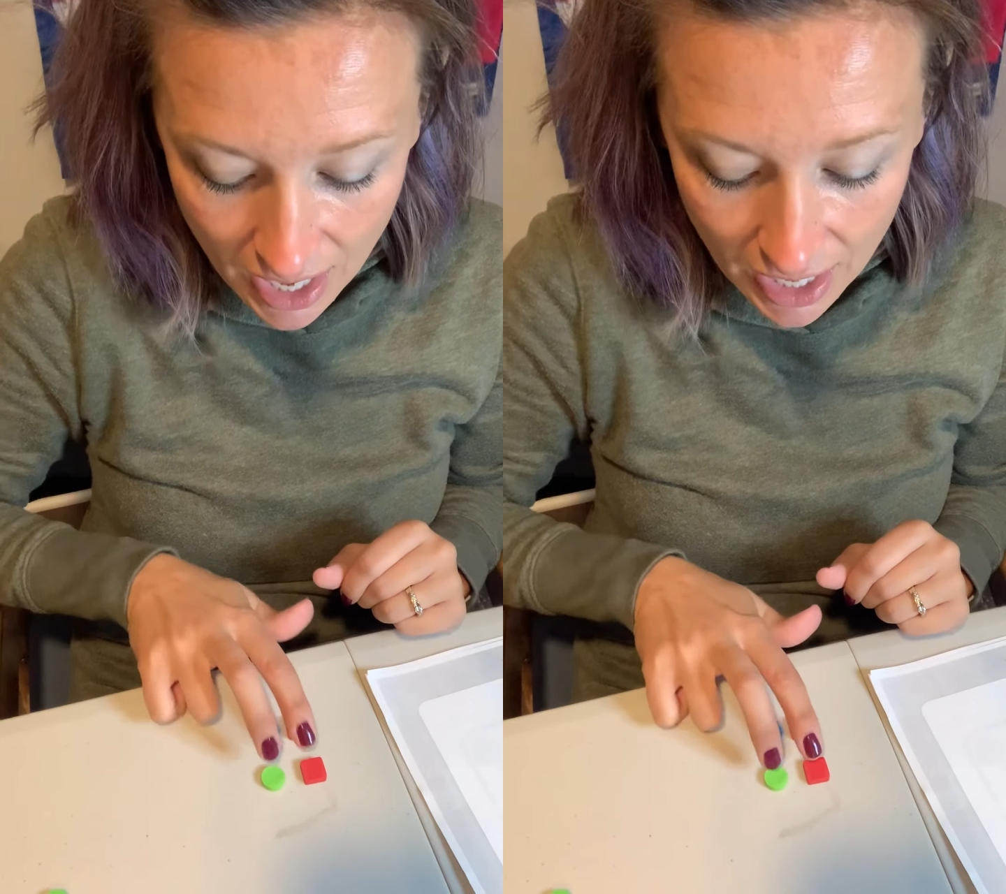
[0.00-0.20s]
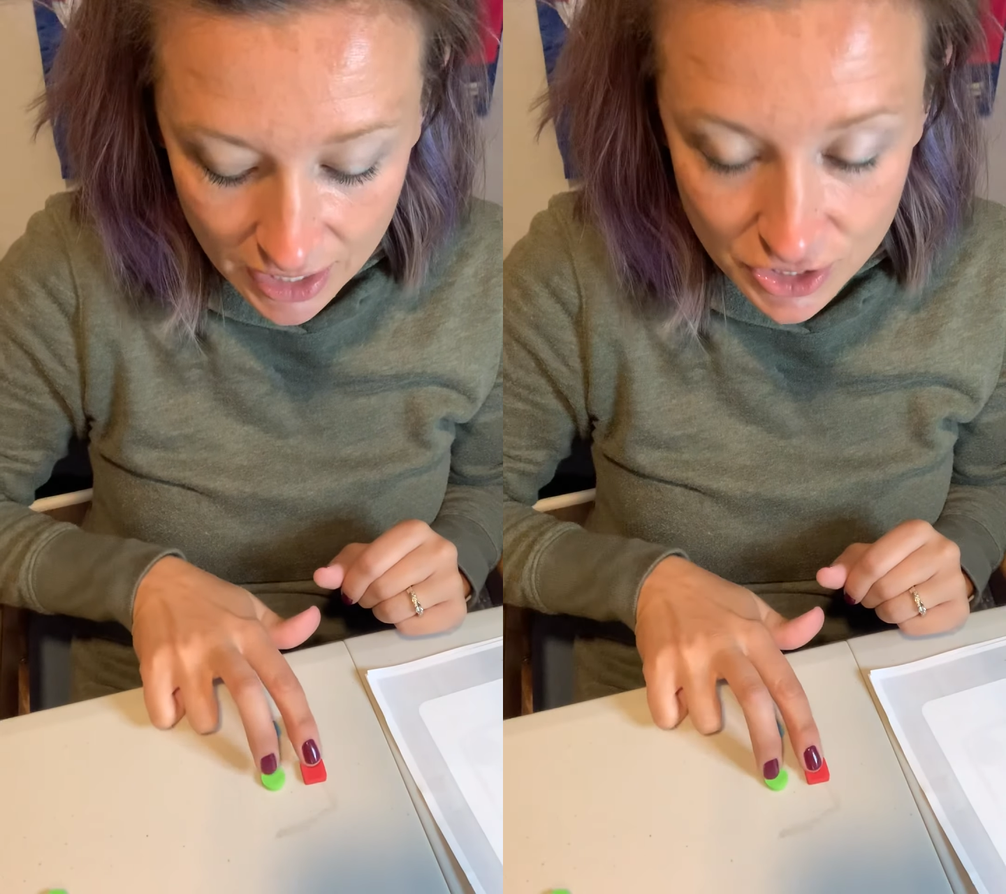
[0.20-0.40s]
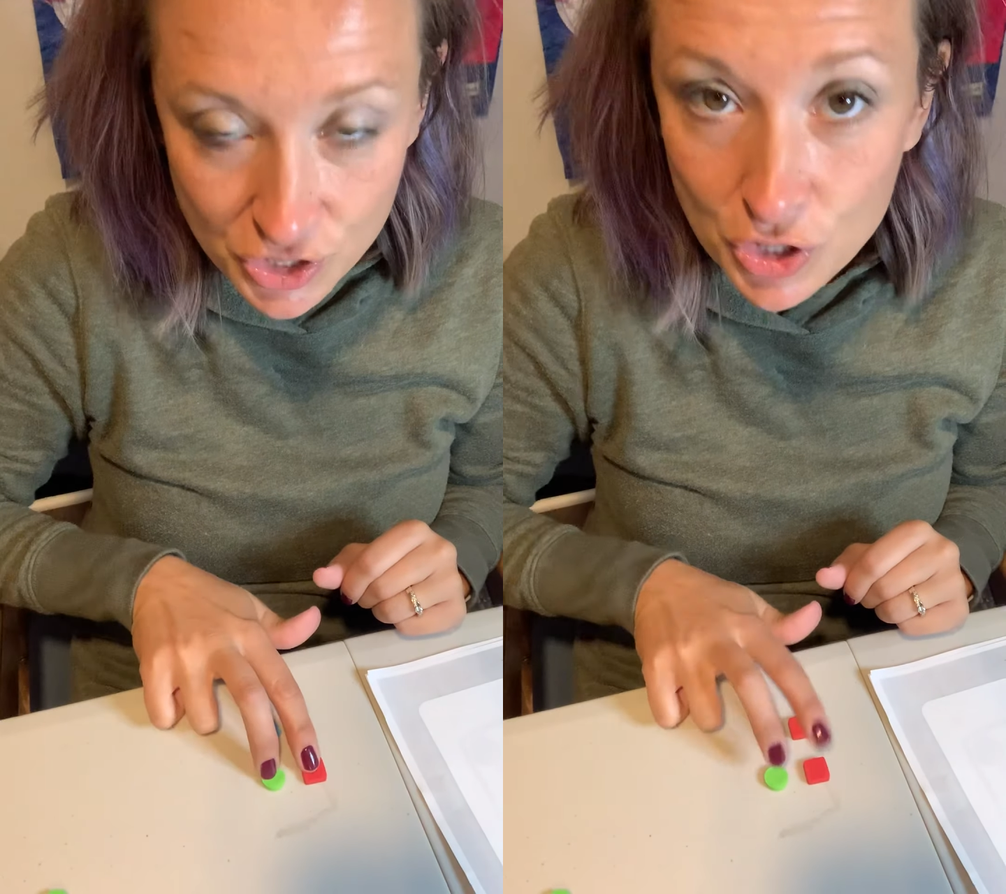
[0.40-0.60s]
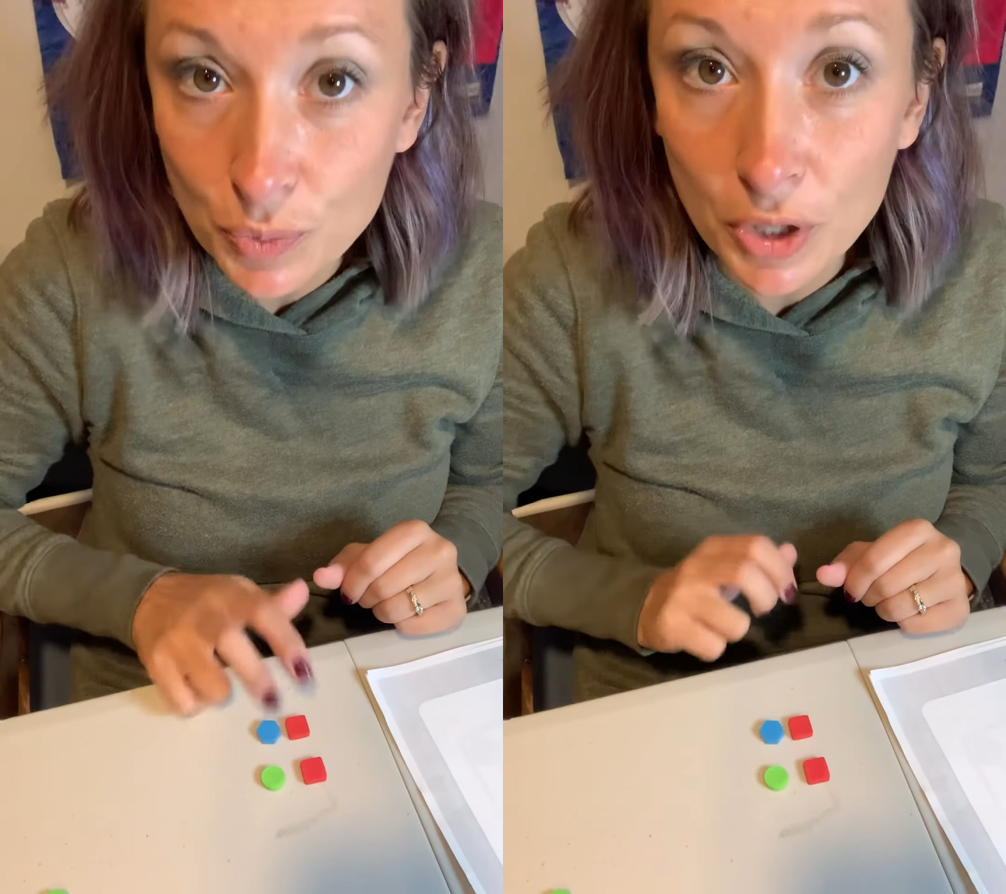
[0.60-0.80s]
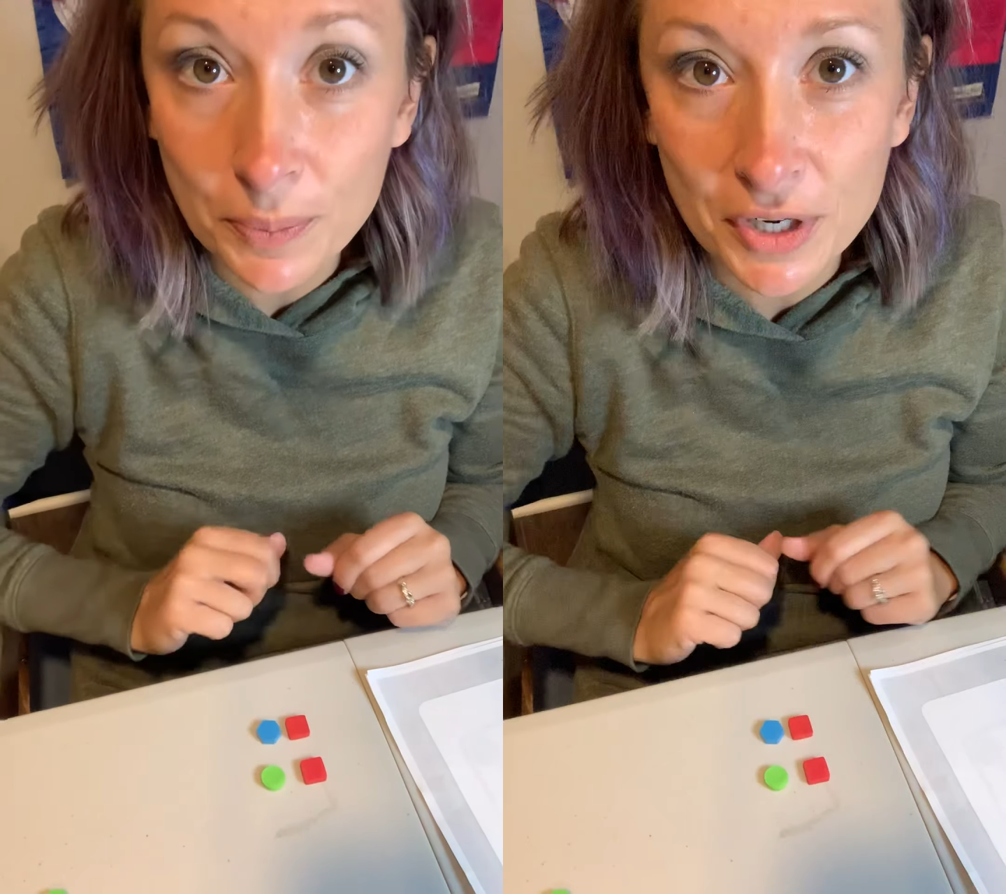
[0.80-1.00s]
and two
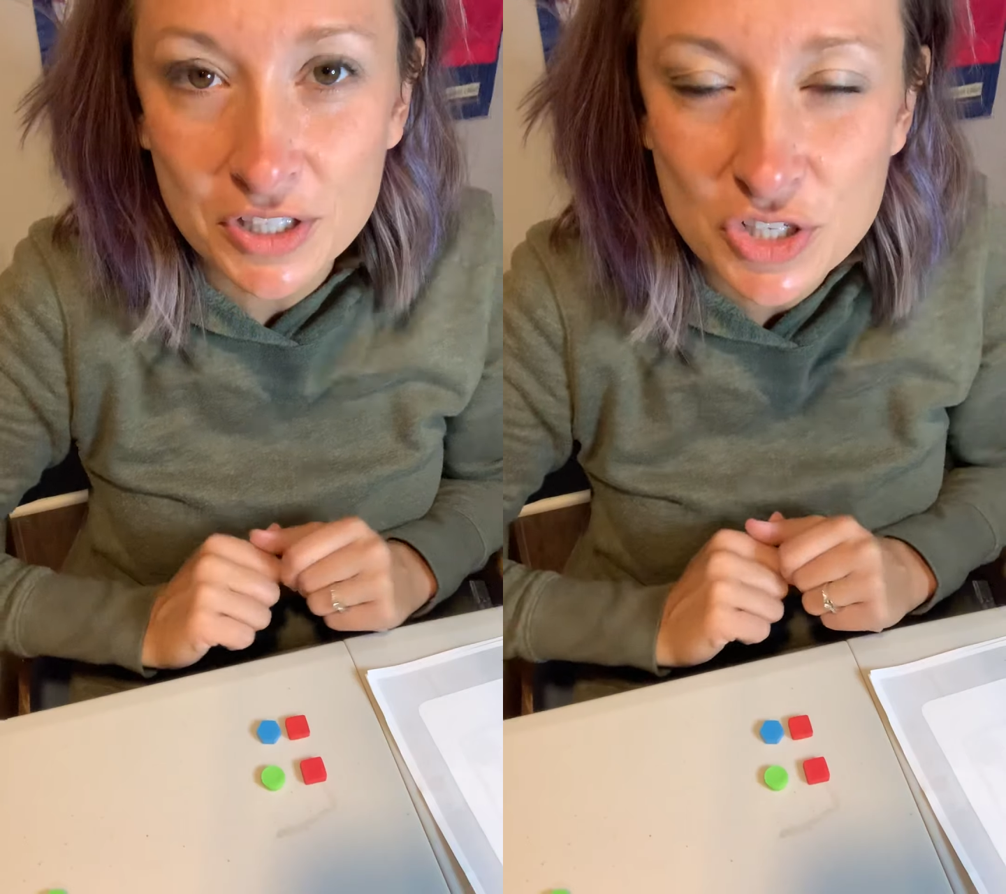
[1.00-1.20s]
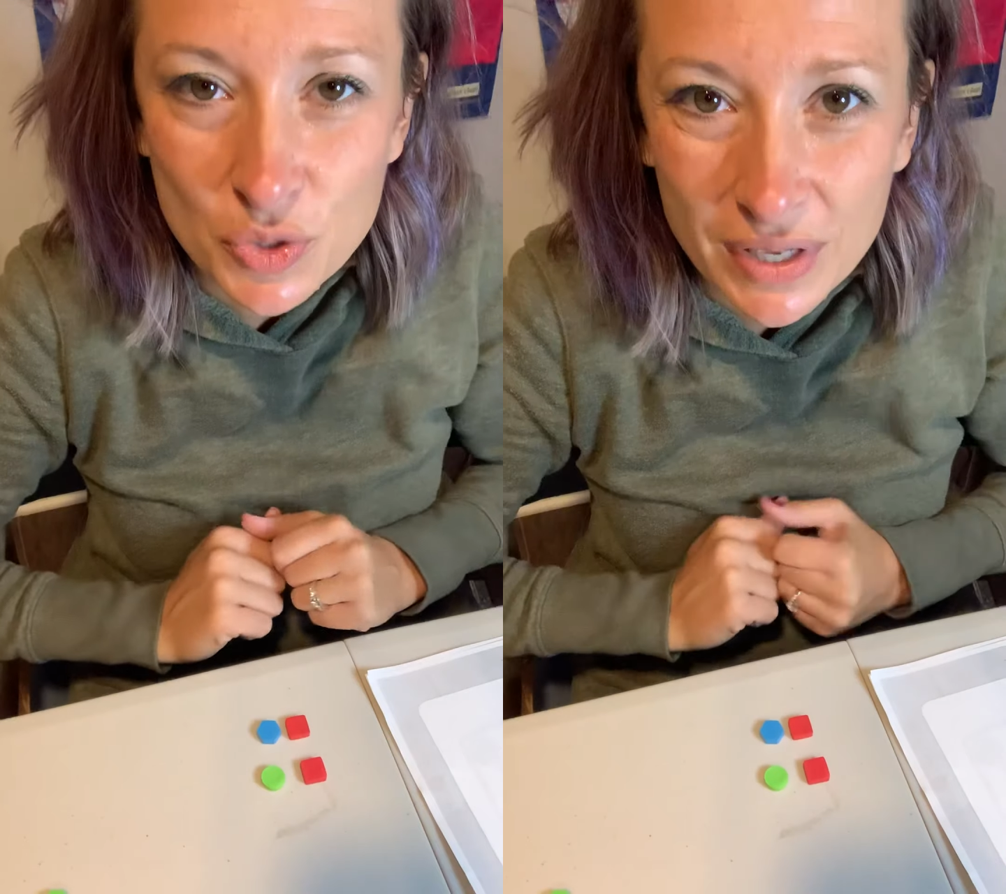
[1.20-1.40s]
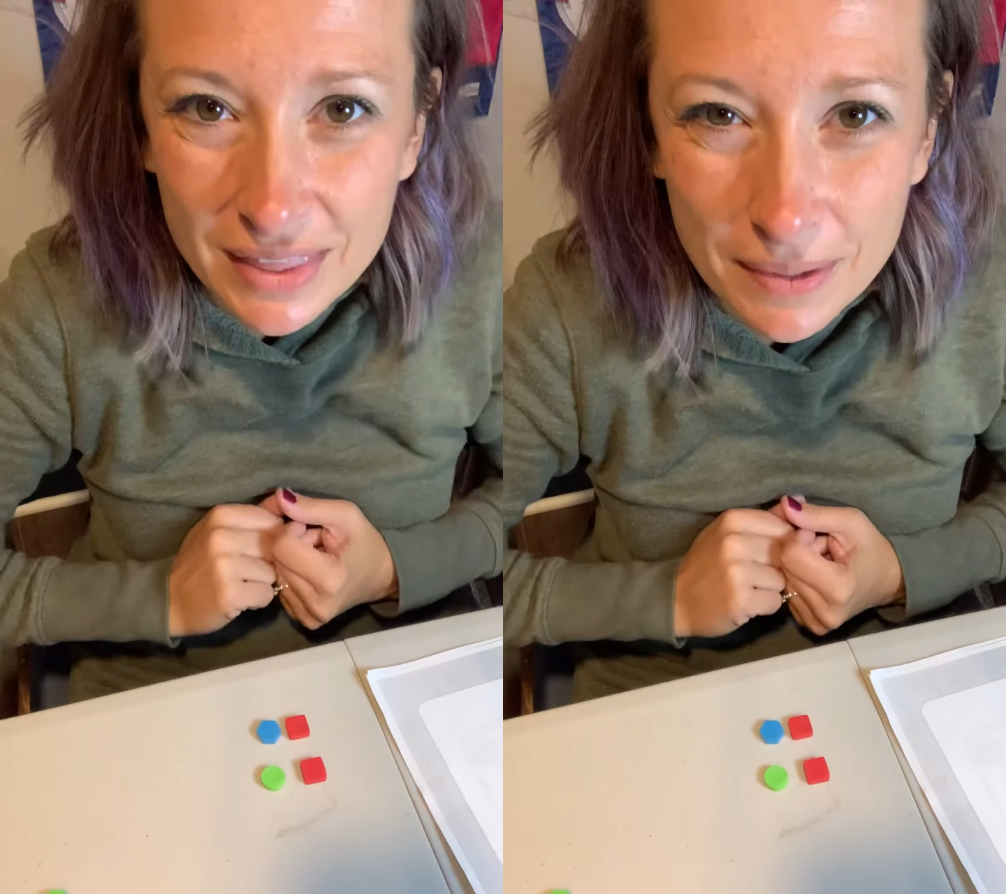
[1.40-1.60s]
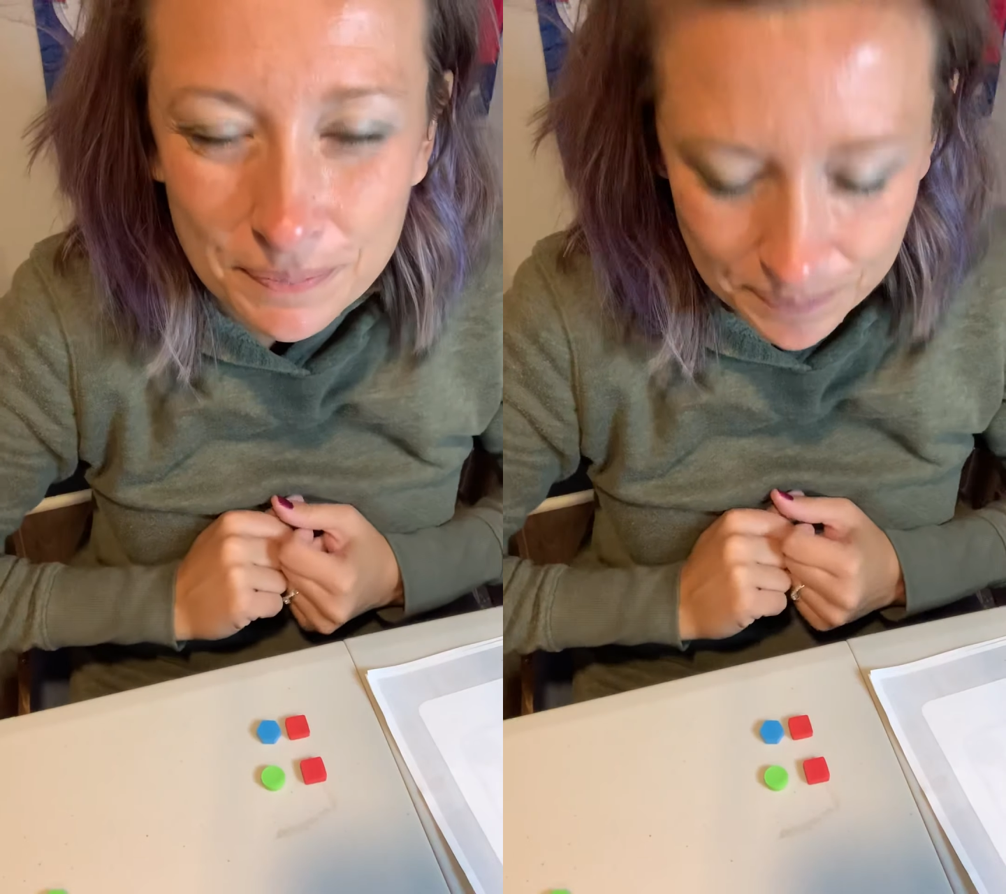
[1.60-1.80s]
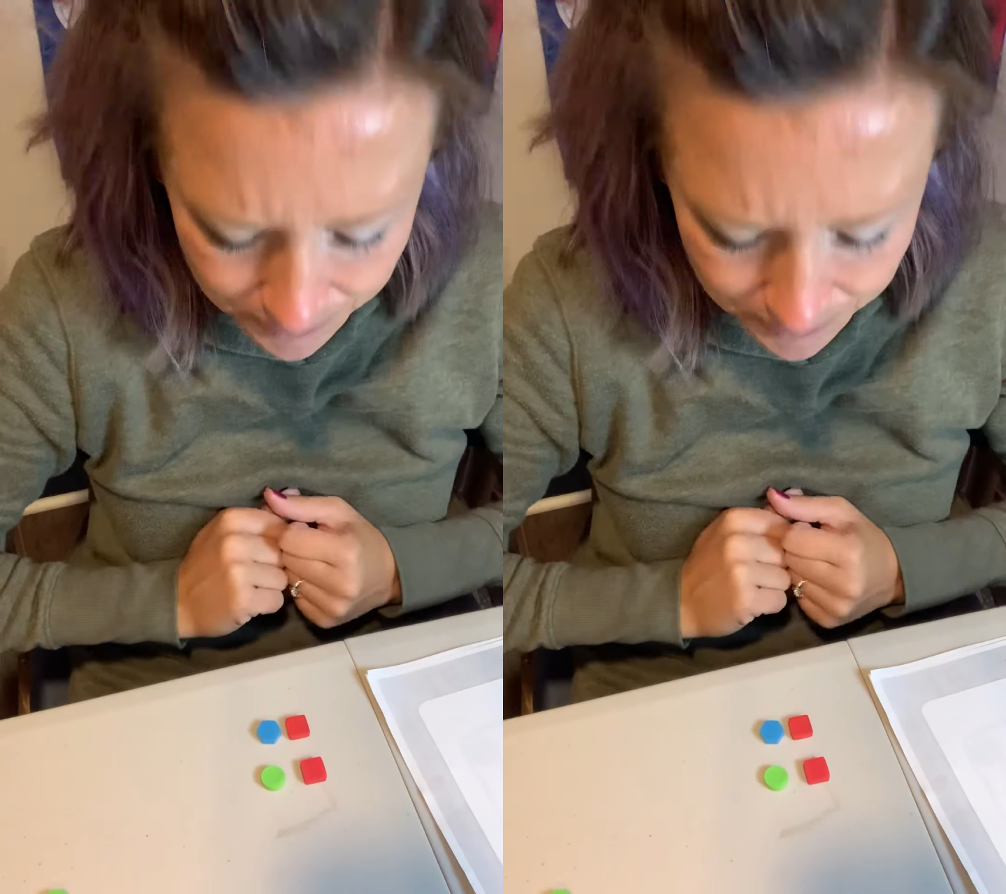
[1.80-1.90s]
more birds joined them.